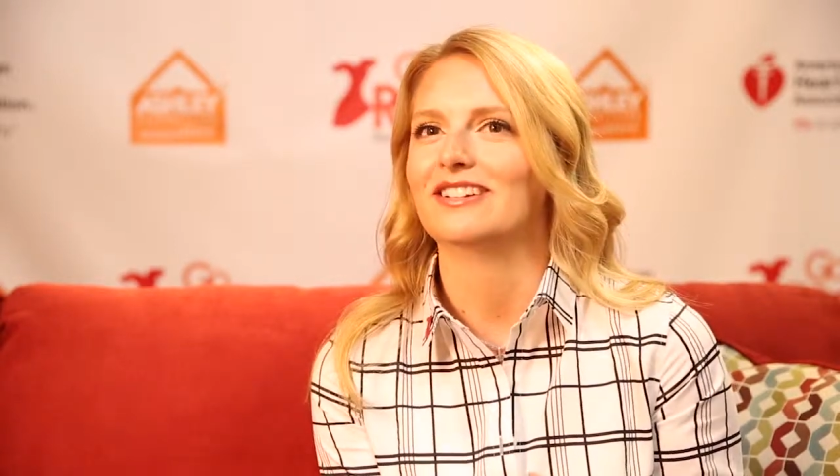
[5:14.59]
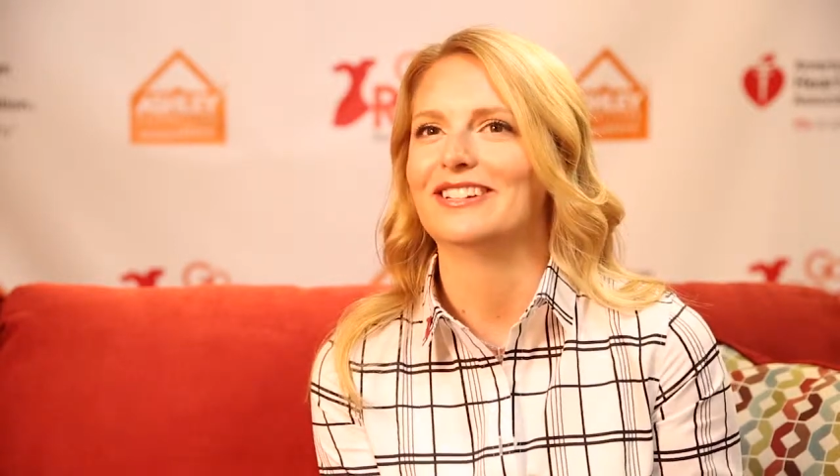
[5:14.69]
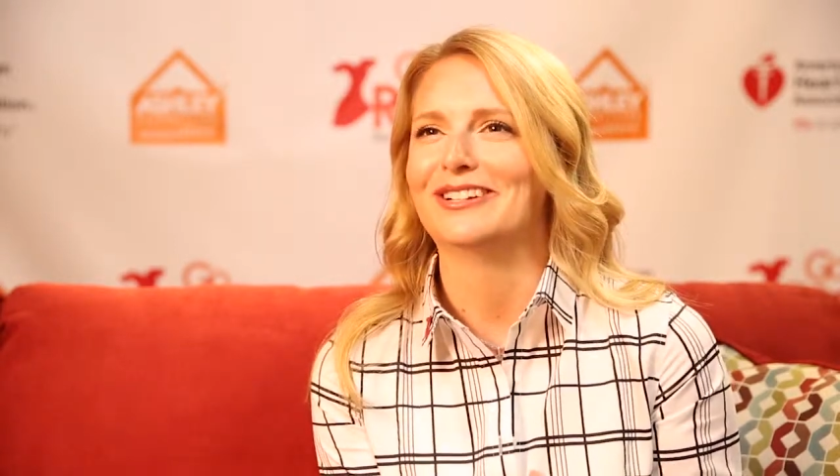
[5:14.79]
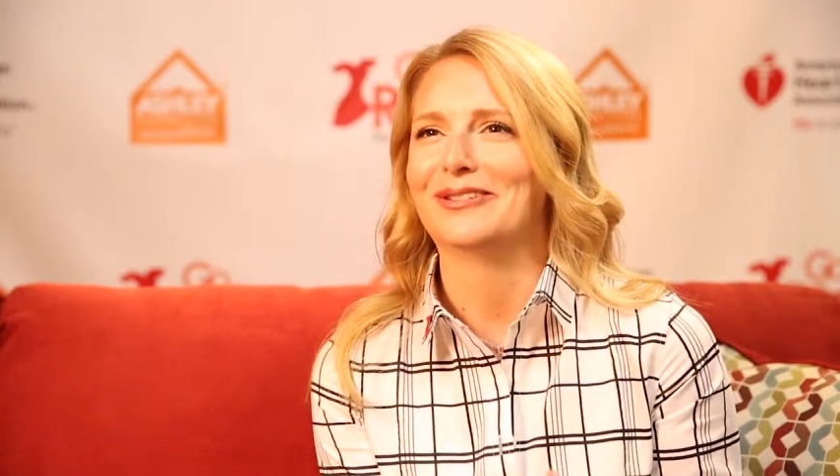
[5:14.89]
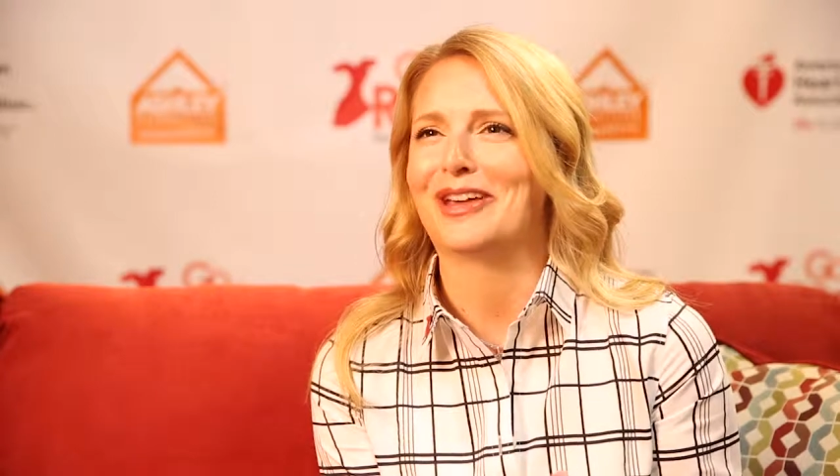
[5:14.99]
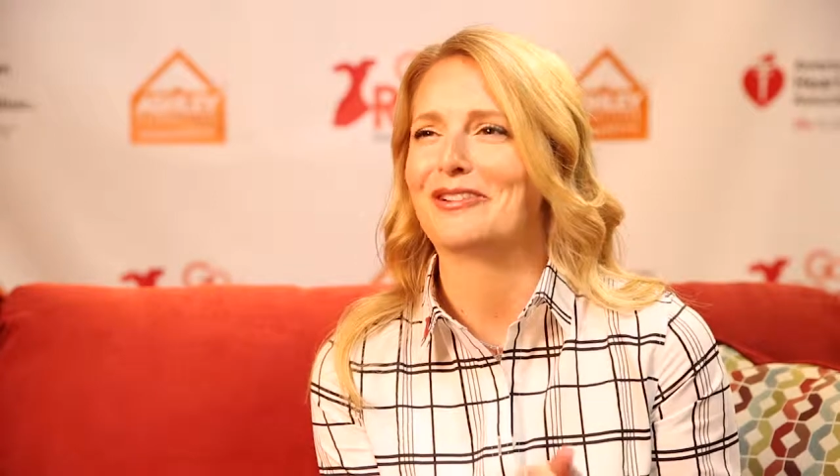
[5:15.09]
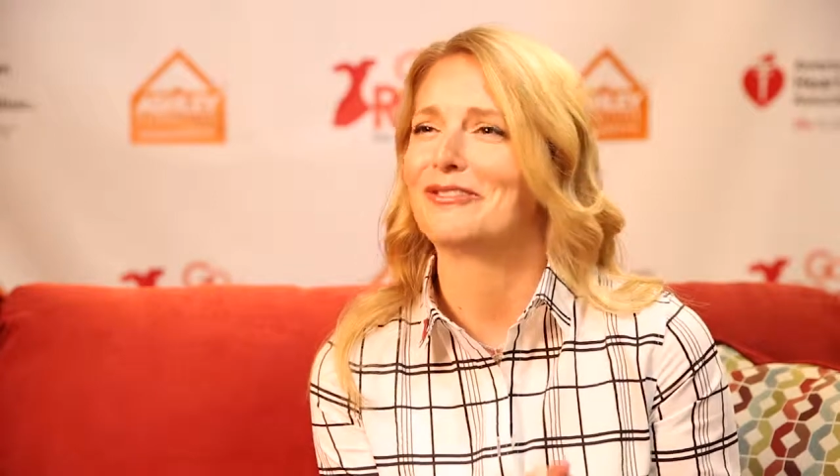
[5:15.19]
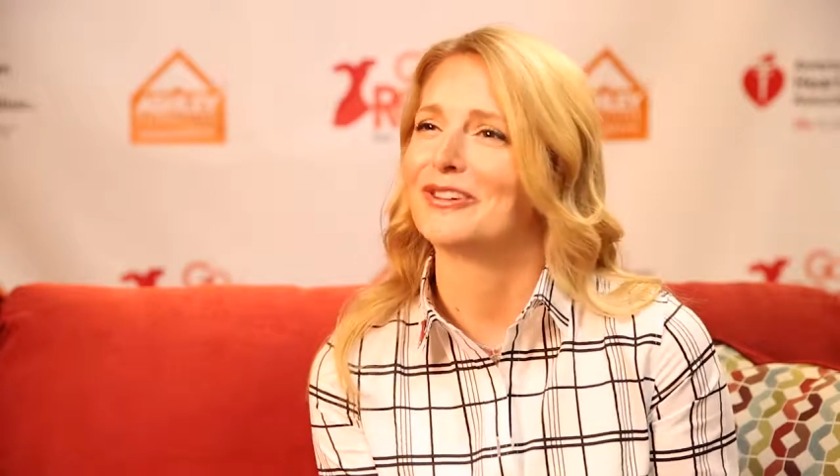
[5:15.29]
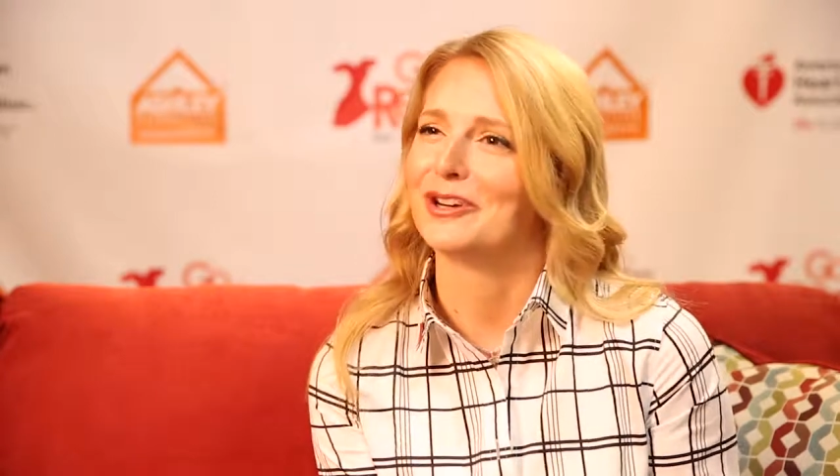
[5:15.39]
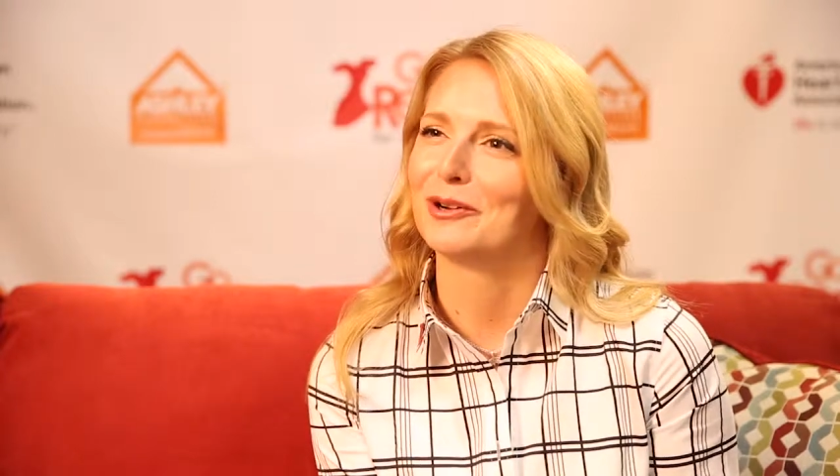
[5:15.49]
that
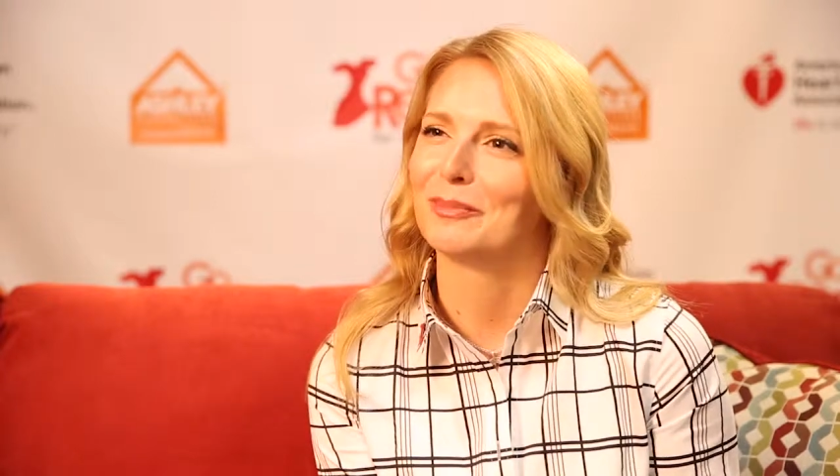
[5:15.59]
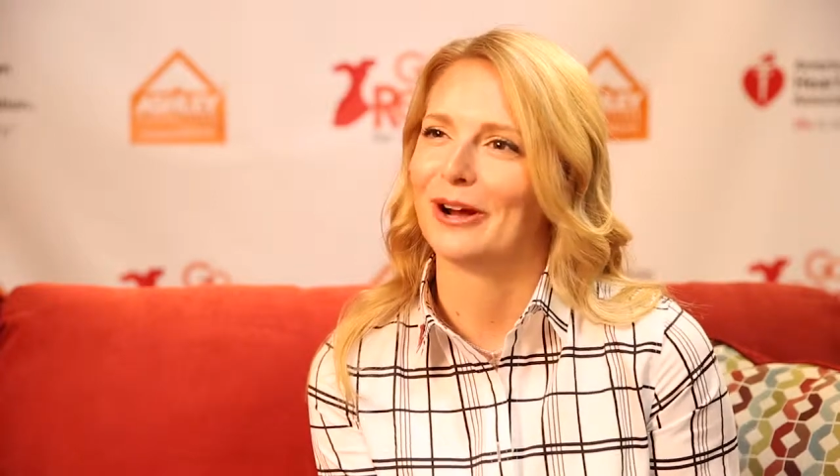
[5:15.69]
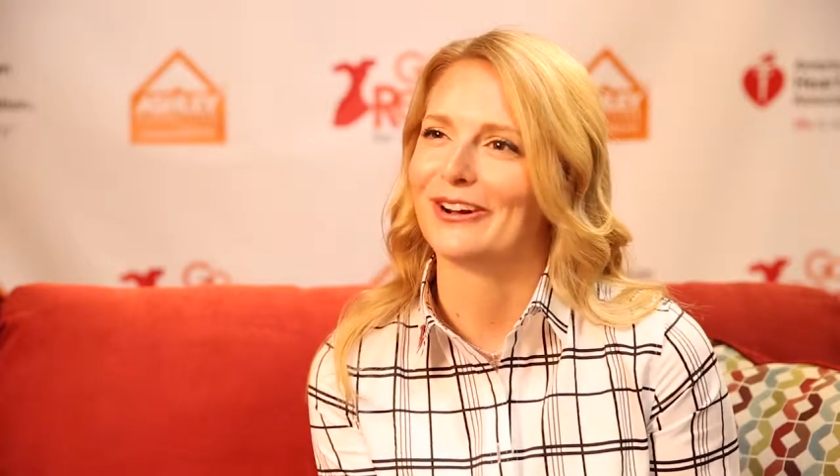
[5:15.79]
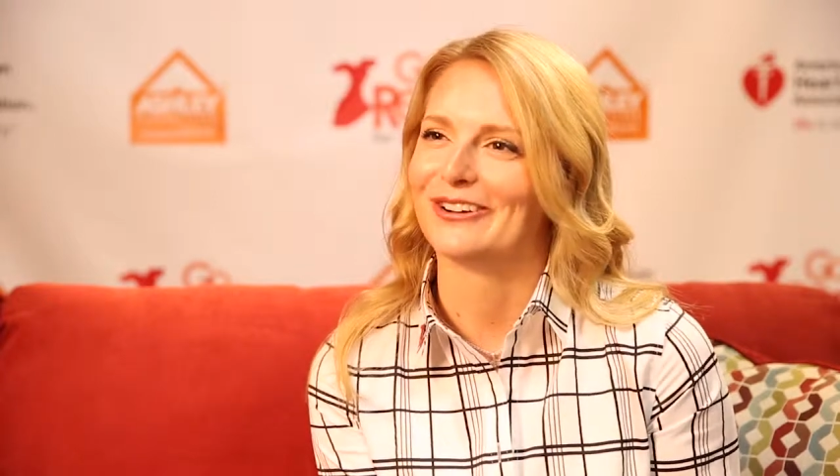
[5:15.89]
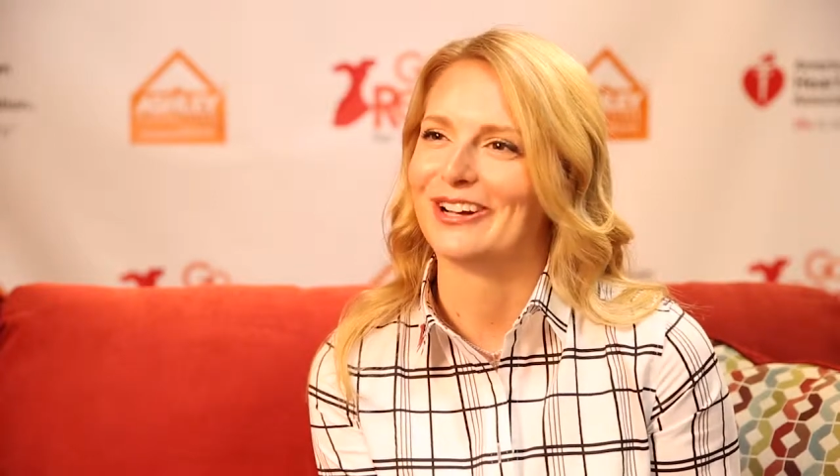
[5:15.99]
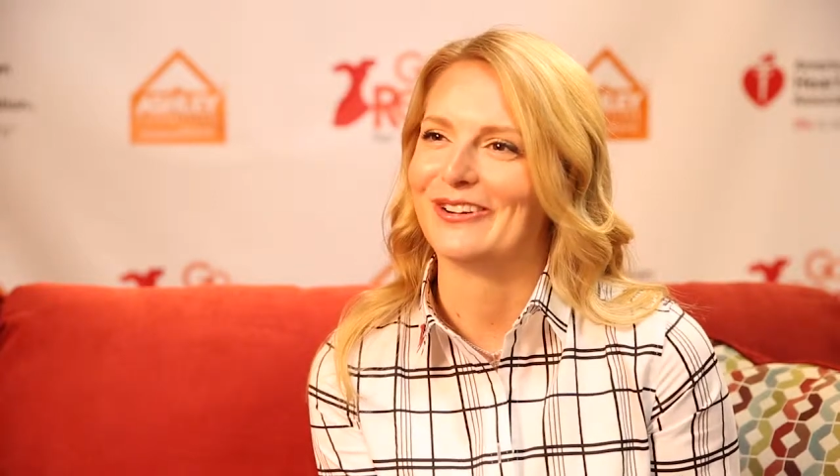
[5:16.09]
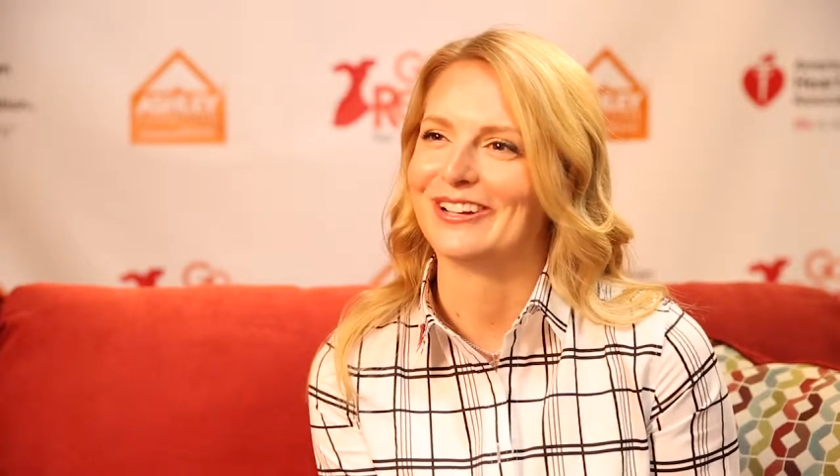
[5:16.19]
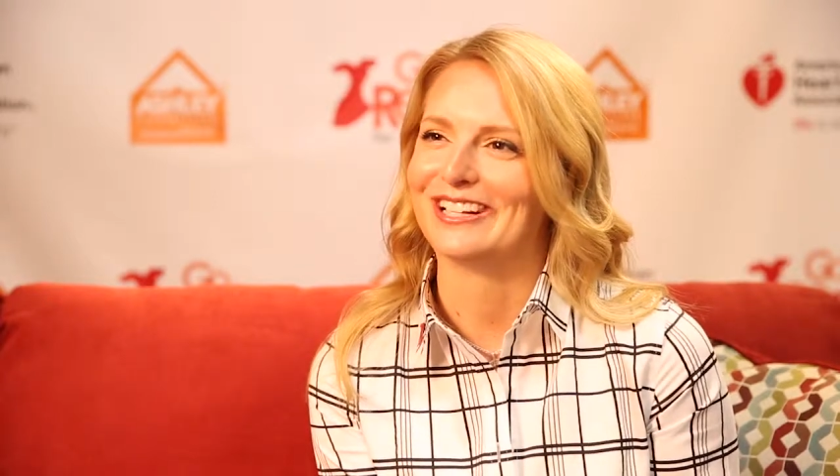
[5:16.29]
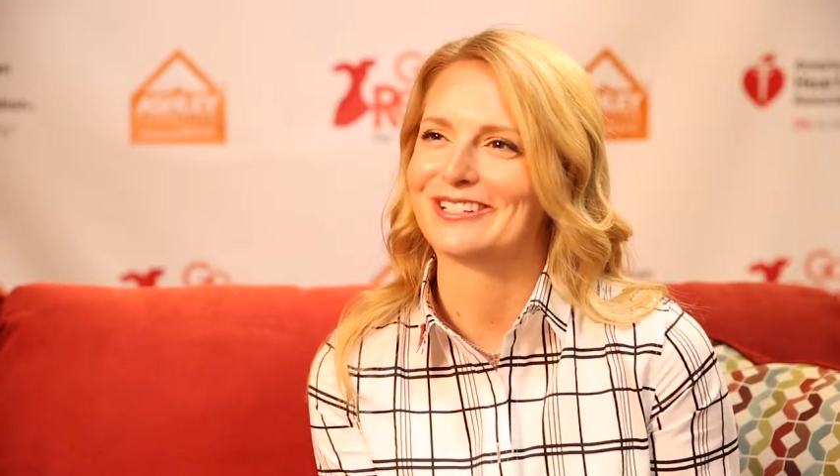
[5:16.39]
fear prior to going